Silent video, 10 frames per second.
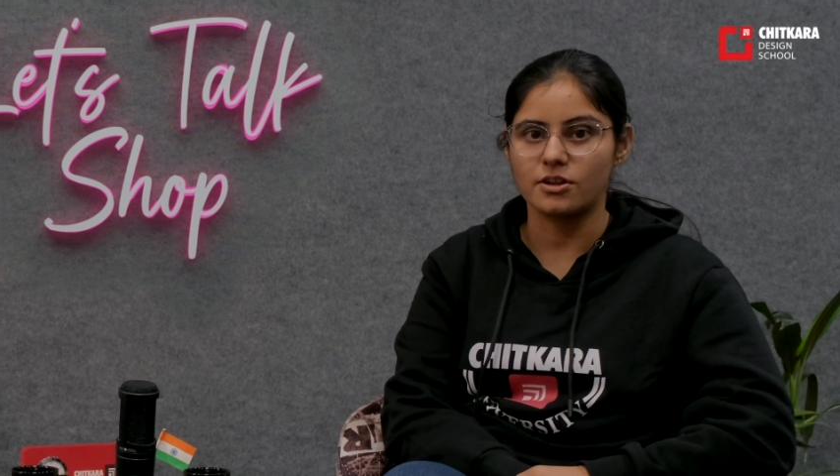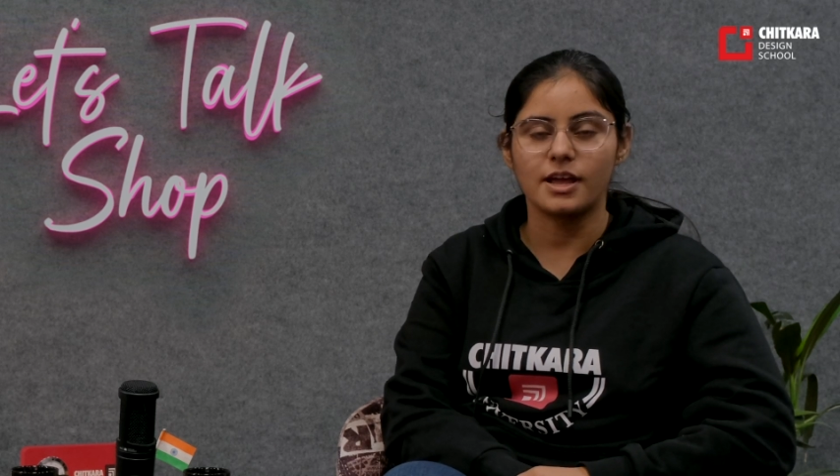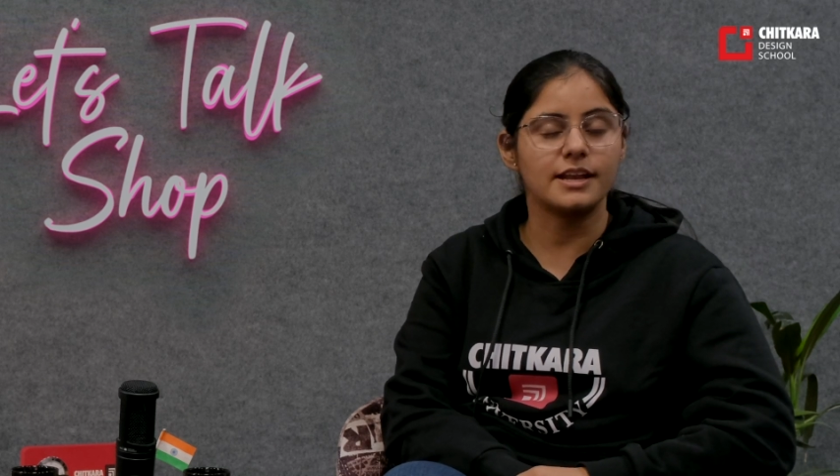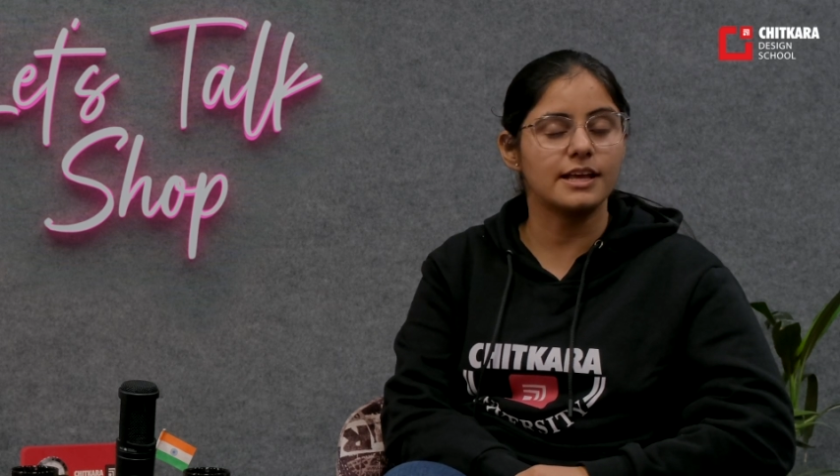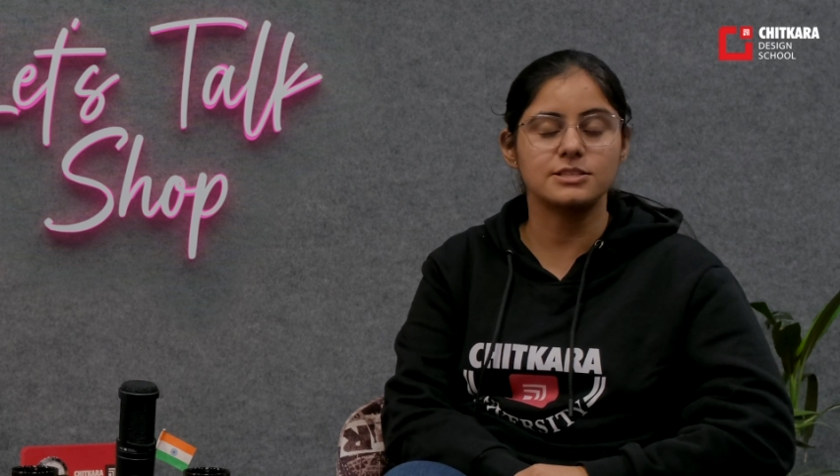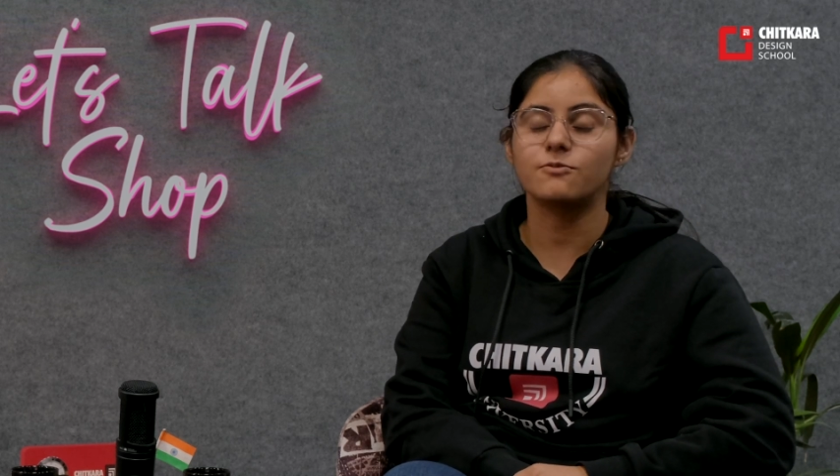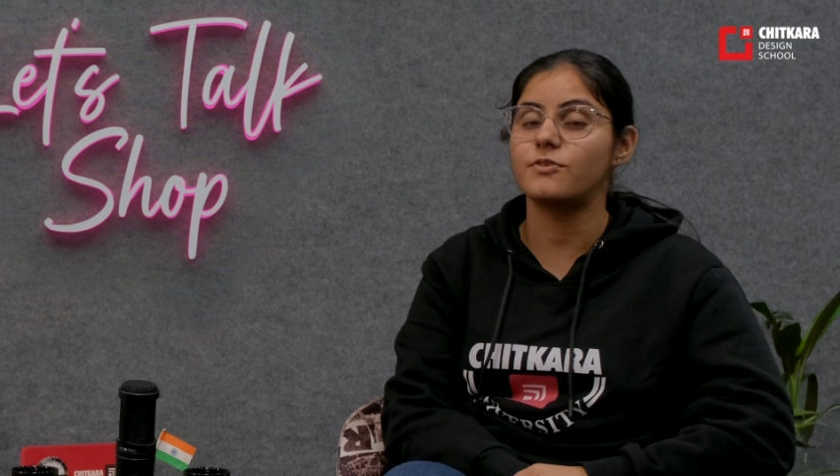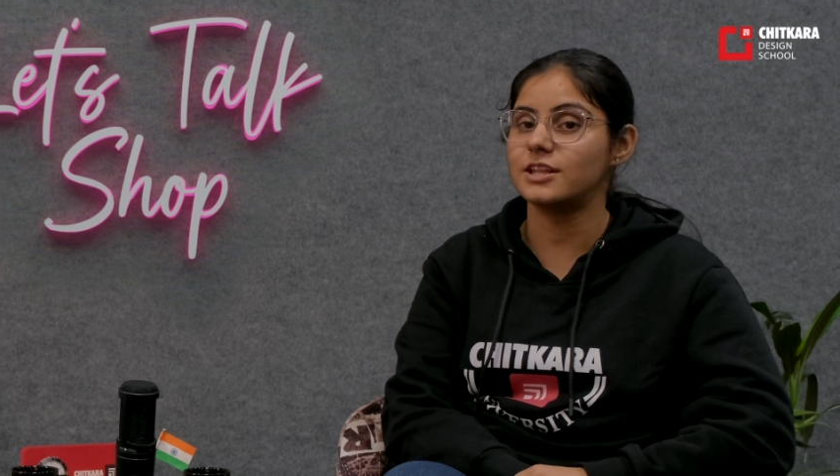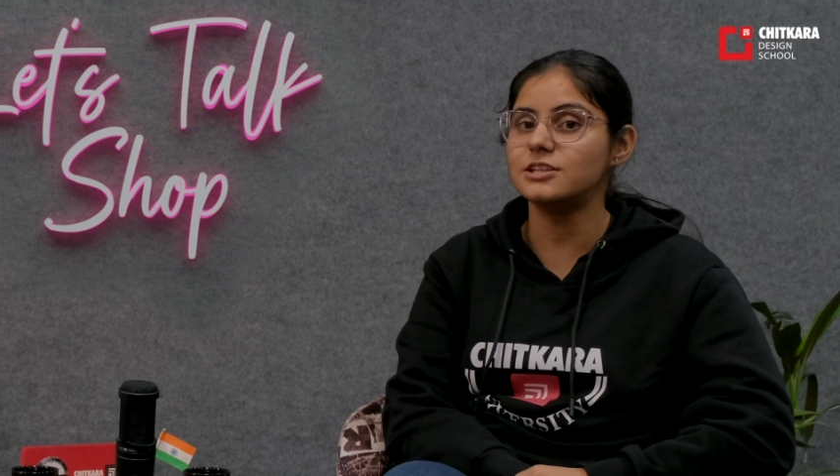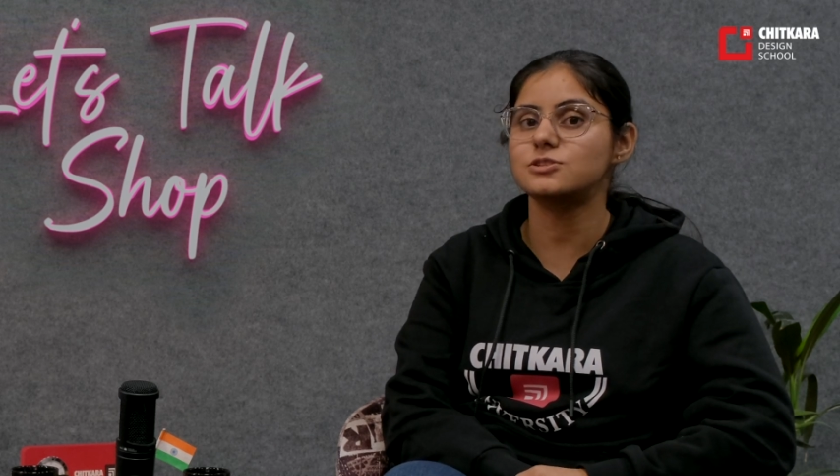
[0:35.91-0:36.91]
and has a
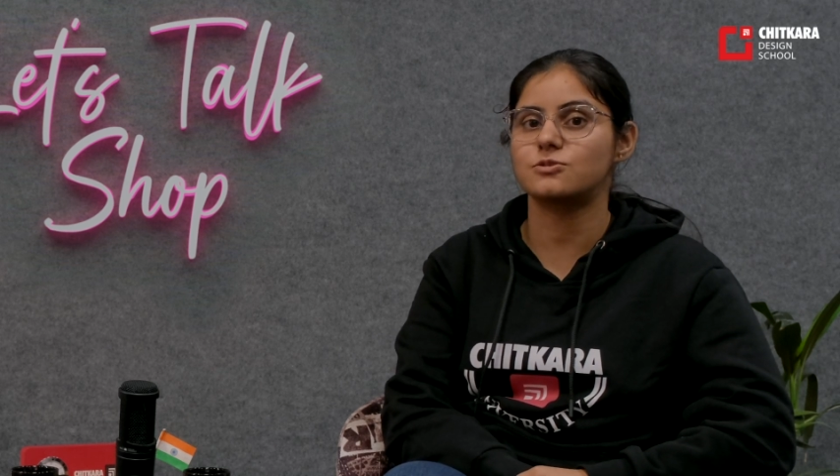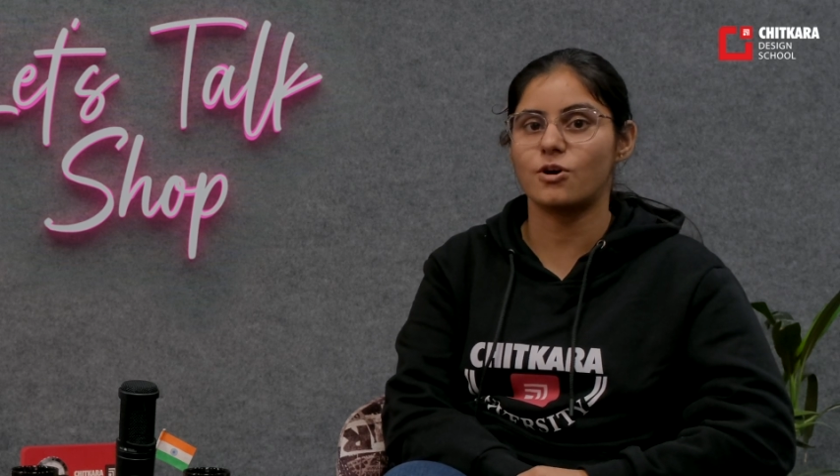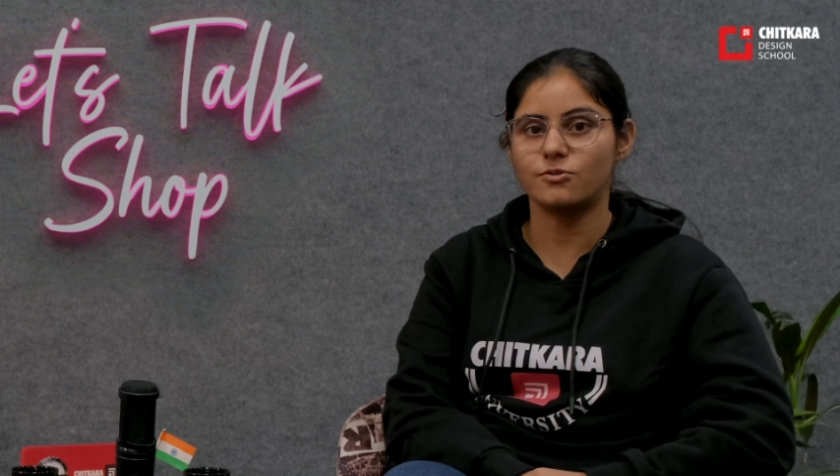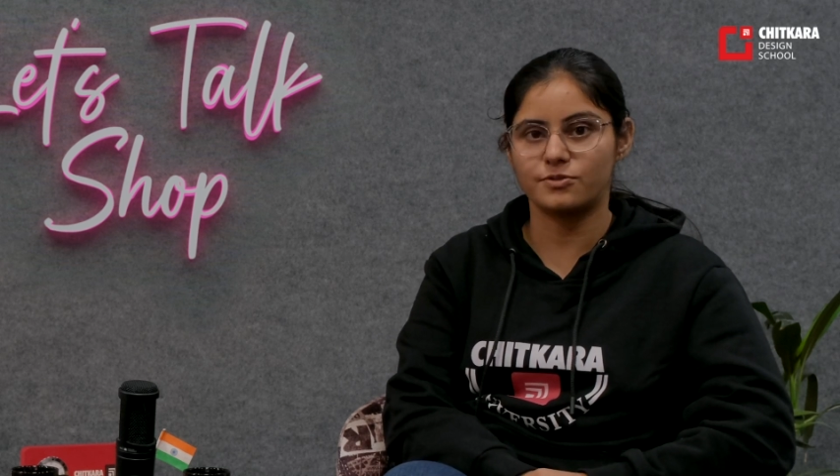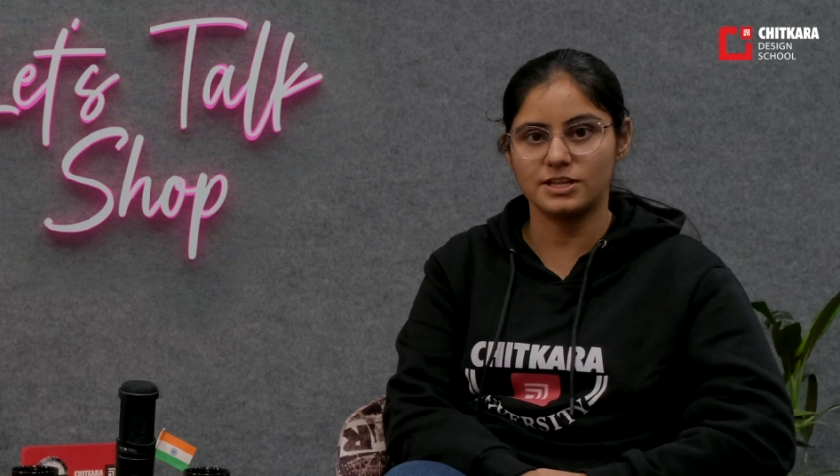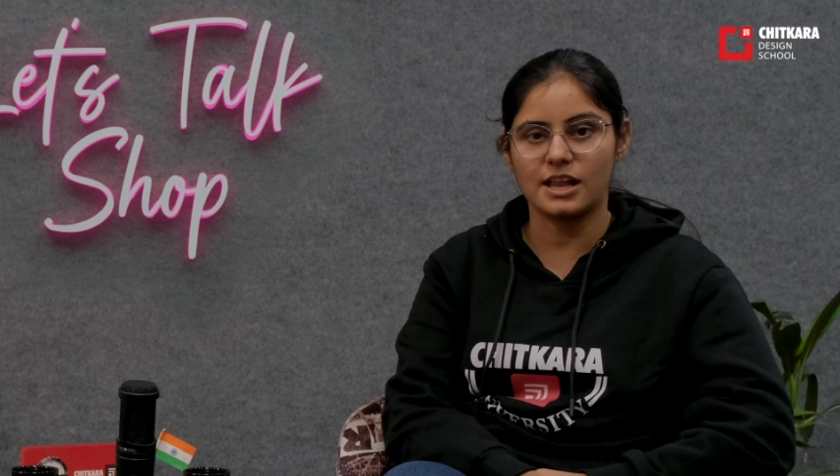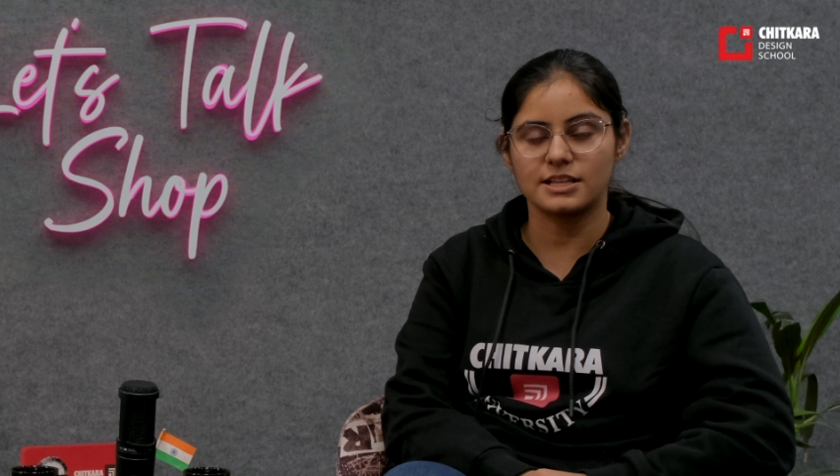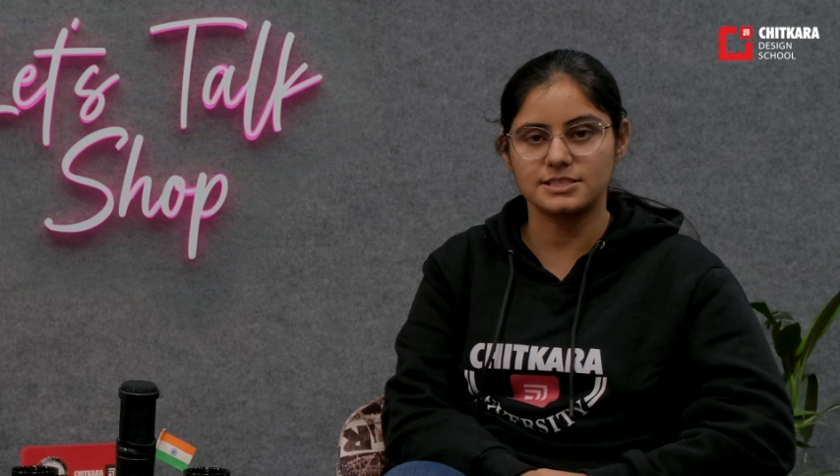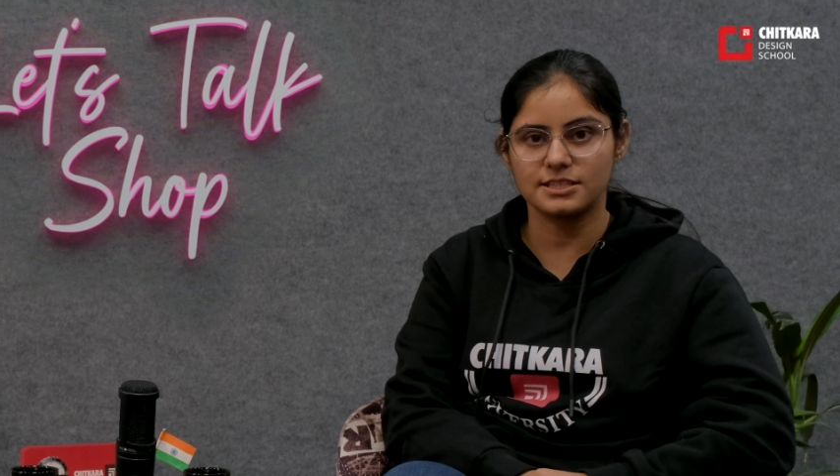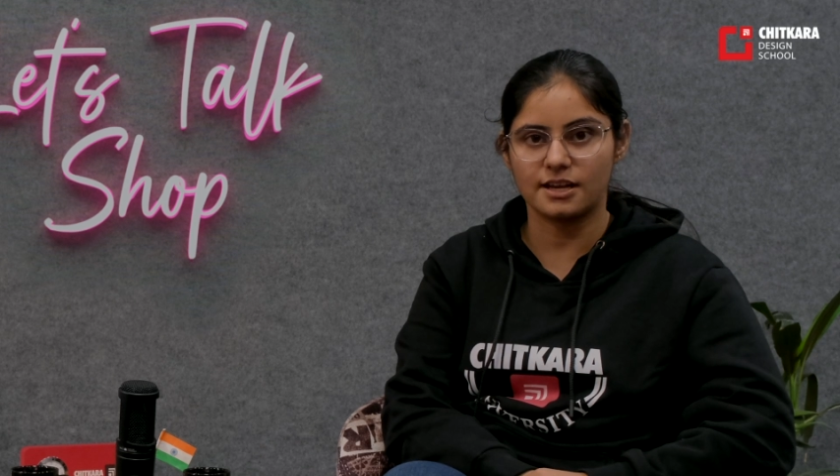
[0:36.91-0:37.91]
very strong
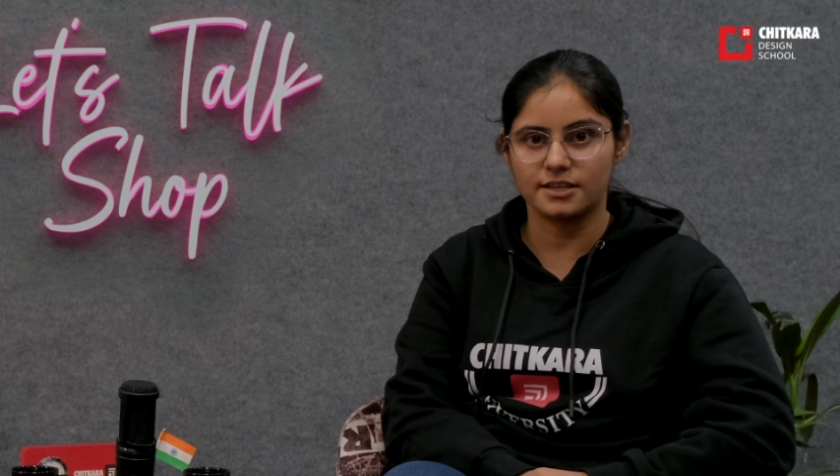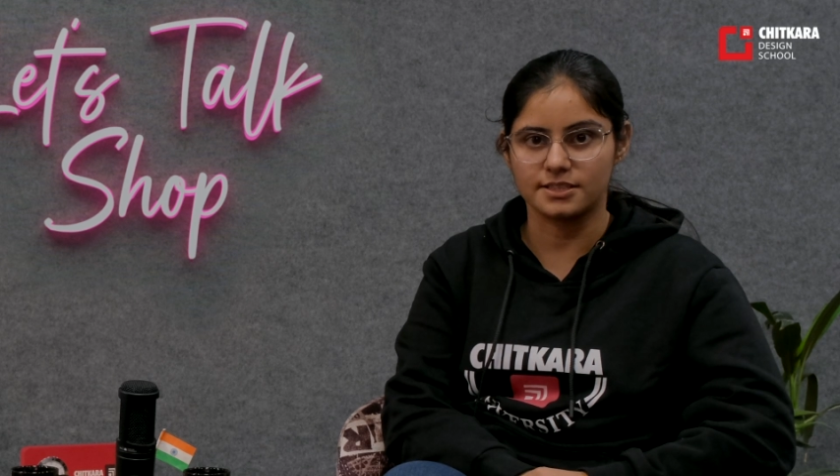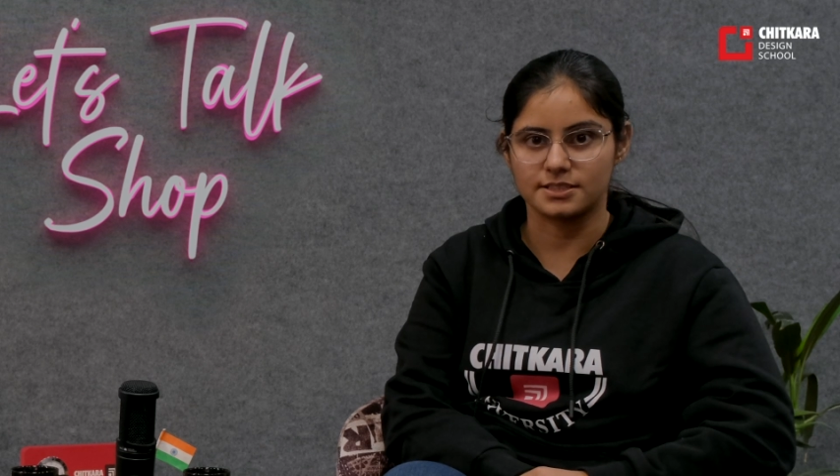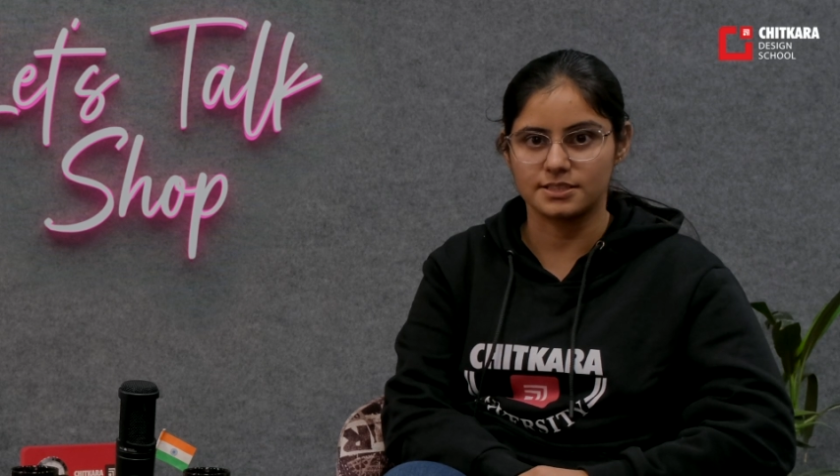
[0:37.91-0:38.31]
freelancing career